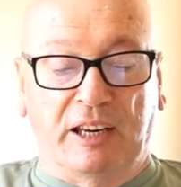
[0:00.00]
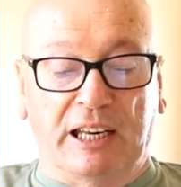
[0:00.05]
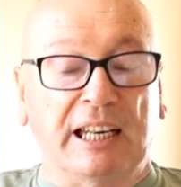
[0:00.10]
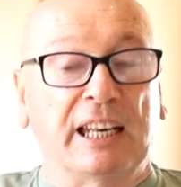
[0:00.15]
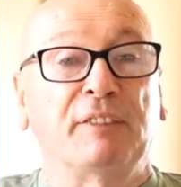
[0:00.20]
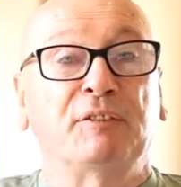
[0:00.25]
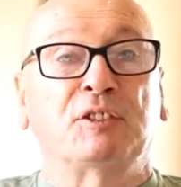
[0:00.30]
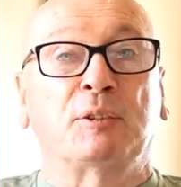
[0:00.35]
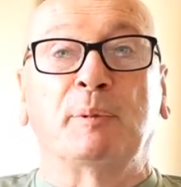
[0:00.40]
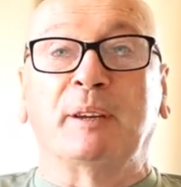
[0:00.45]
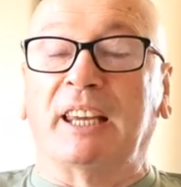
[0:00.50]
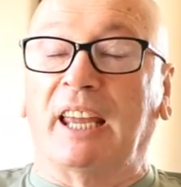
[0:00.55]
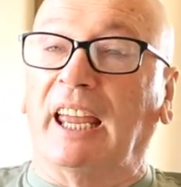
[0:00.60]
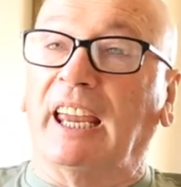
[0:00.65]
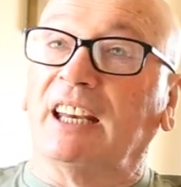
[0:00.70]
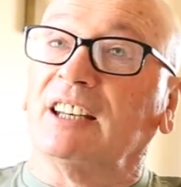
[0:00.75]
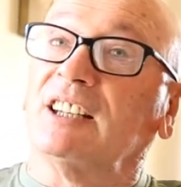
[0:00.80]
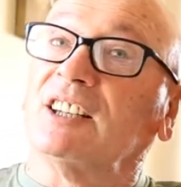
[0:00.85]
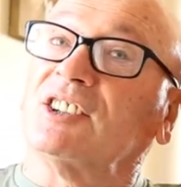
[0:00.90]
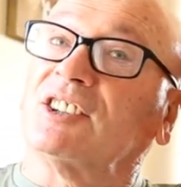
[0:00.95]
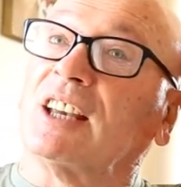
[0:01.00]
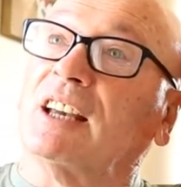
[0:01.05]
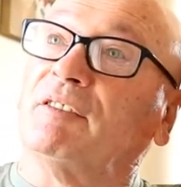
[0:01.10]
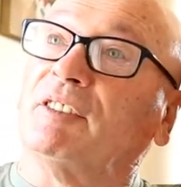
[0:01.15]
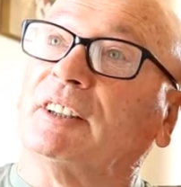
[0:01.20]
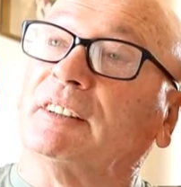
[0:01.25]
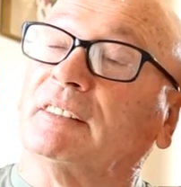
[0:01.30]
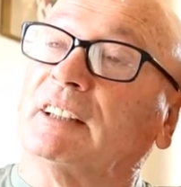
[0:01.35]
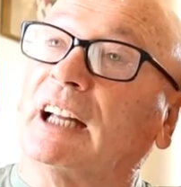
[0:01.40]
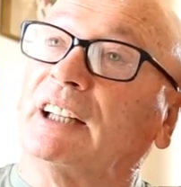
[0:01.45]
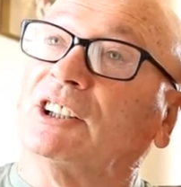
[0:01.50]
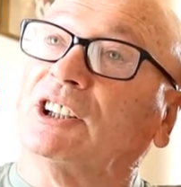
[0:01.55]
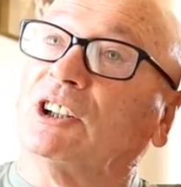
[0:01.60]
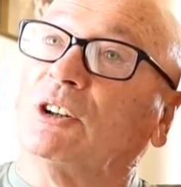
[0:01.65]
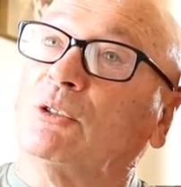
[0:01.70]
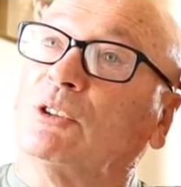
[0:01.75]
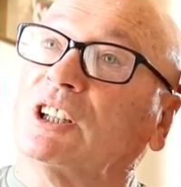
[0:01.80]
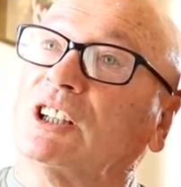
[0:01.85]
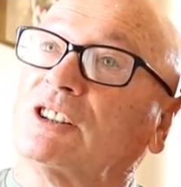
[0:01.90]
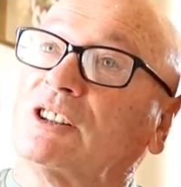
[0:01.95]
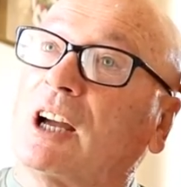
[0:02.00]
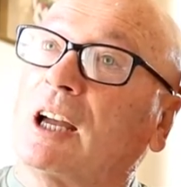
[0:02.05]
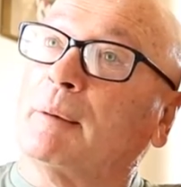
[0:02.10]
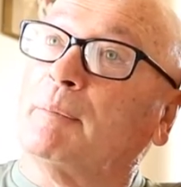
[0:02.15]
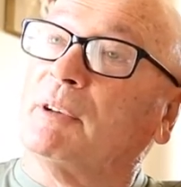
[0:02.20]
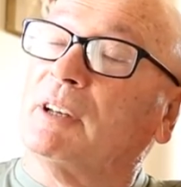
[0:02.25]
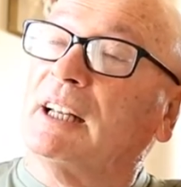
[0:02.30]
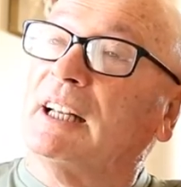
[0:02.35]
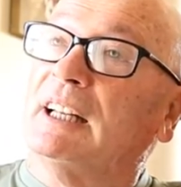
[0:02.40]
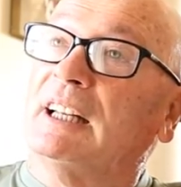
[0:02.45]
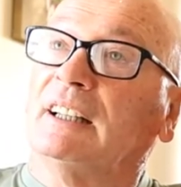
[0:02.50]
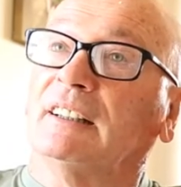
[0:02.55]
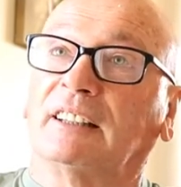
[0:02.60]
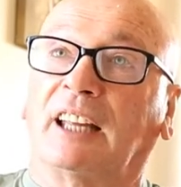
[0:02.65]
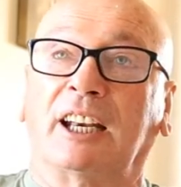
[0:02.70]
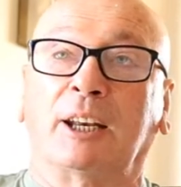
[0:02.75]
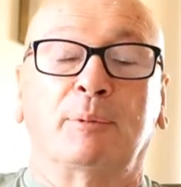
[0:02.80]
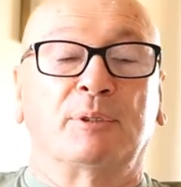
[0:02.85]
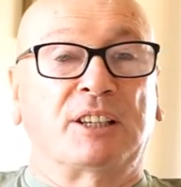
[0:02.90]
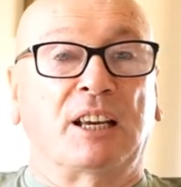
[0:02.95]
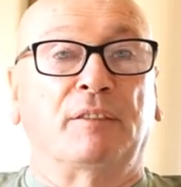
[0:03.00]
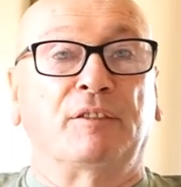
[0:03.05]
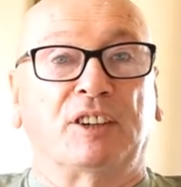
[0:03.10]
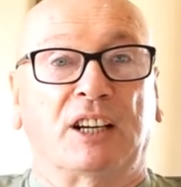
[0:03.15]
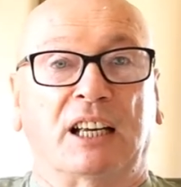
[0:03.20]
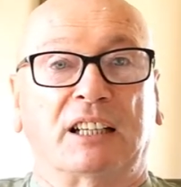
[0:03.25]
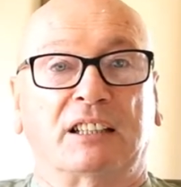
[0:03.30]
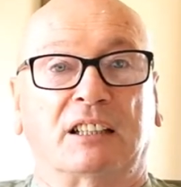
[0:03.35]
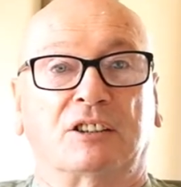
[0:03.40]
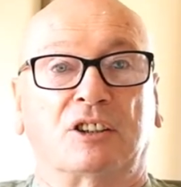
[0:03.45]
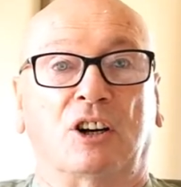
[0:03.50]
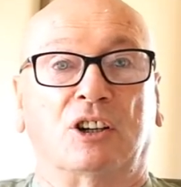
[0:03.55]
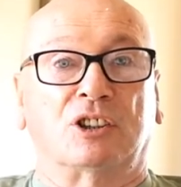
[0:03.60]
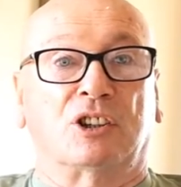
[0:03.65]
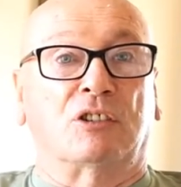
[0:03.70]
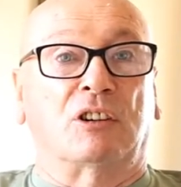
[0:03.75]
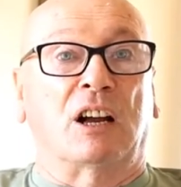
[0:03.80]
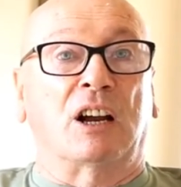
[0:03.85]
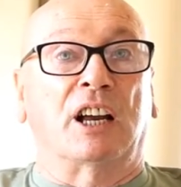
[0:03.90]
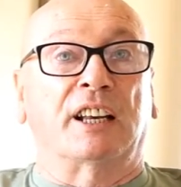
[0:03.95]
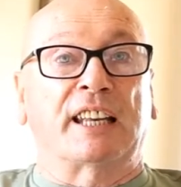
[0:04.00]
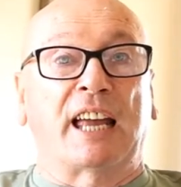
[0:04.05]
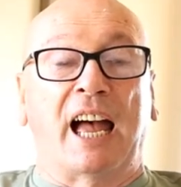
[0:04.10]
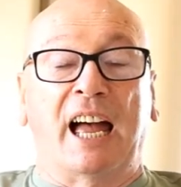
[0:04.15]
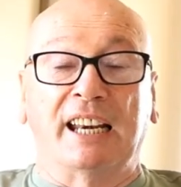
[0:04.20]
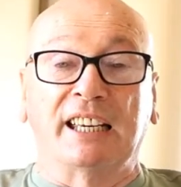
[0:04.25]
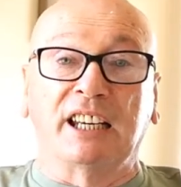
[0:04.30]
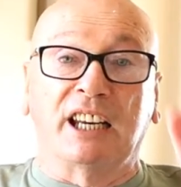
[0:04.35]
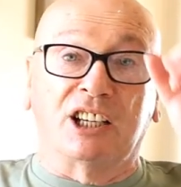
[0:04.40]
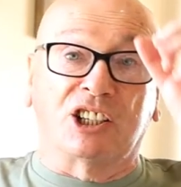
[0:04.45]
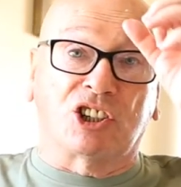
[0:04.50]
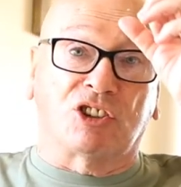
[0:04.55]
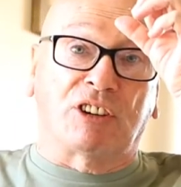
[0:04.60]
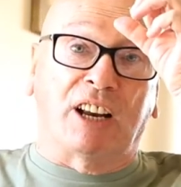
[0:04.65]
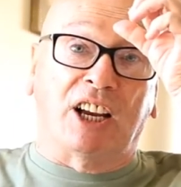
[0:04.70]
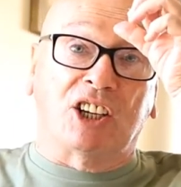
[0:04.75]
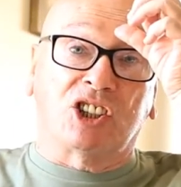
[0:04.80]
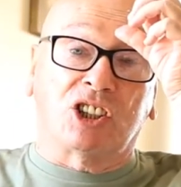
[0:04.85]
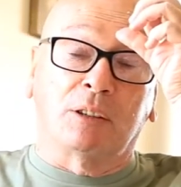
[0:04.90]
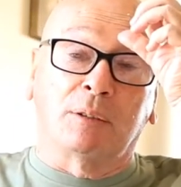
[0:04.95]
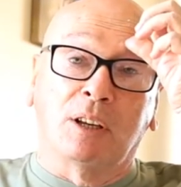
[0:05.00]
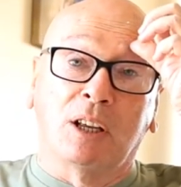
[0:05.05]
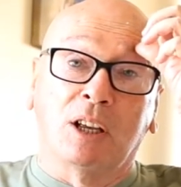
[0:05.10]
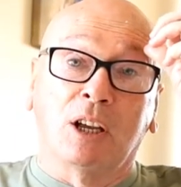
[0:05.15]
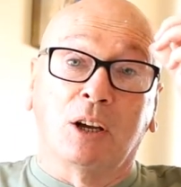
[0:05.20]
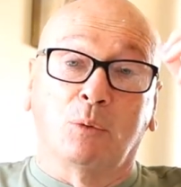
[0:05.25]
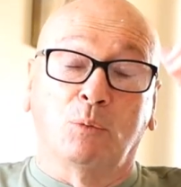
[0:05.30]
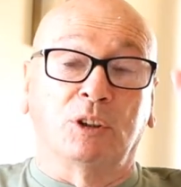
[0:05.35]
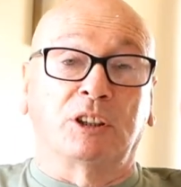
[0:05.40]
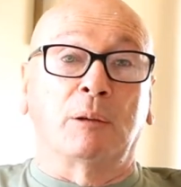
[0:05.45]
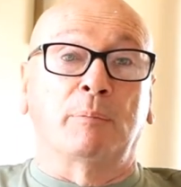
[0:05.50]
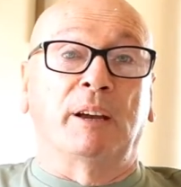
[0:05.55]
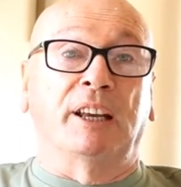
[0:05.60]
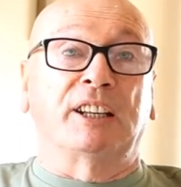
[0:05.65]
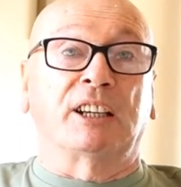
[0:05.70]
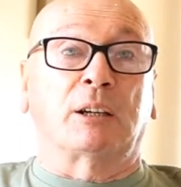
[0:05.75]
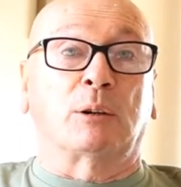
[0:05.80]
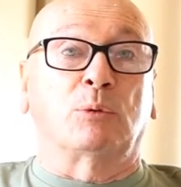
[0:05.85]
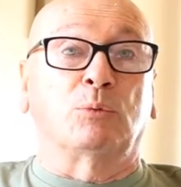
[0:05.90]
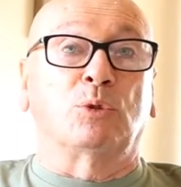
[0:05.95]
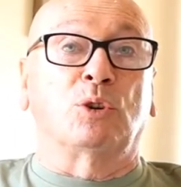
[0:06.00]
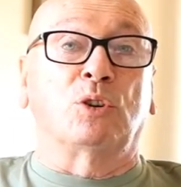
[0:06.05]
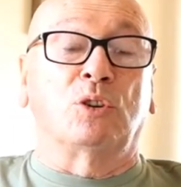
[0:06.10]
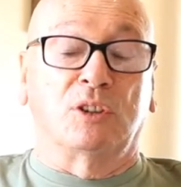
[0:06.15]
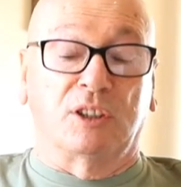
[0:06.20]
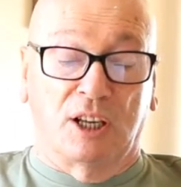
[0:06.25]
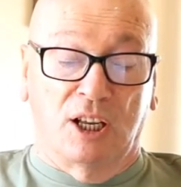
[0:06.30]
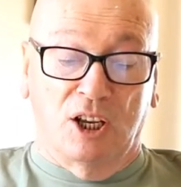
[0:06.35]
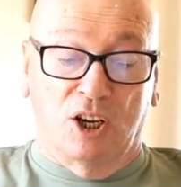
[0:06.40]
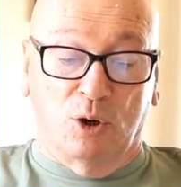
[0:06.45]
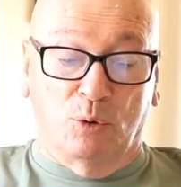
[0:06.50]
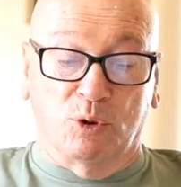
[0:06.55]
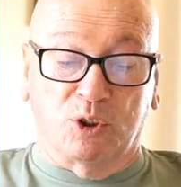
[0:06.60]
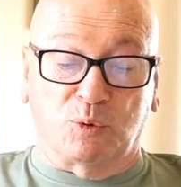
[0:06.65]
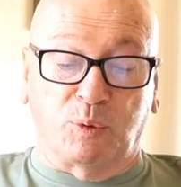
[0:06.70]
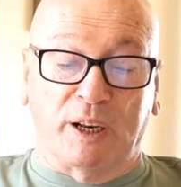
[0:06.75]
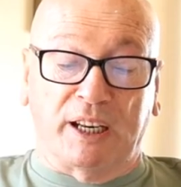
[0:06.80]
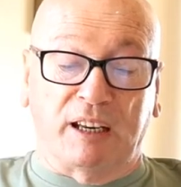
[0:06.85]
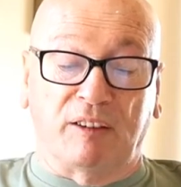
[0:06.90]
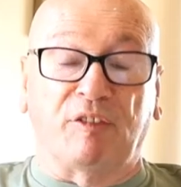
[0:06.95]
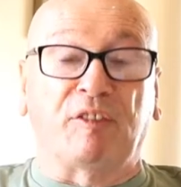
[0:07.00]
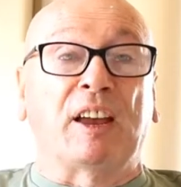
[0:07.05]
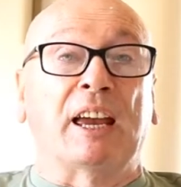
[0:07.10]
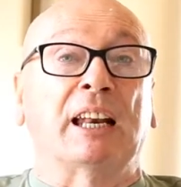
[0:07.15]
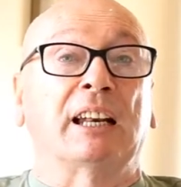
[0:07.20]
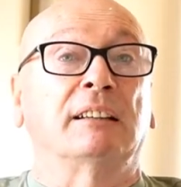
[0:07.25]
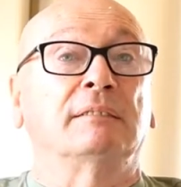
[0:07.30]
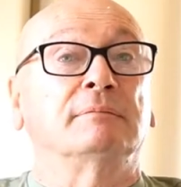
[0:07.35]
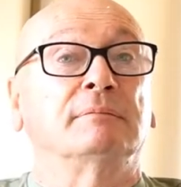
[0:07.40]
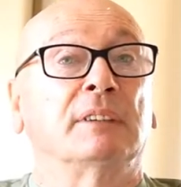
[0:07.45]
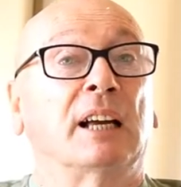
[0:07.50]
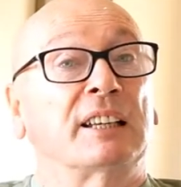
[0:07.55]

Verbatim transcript: He lived to be 87, and the only time that he was ever at a doctor or had any interaction with the medical world was when he fell.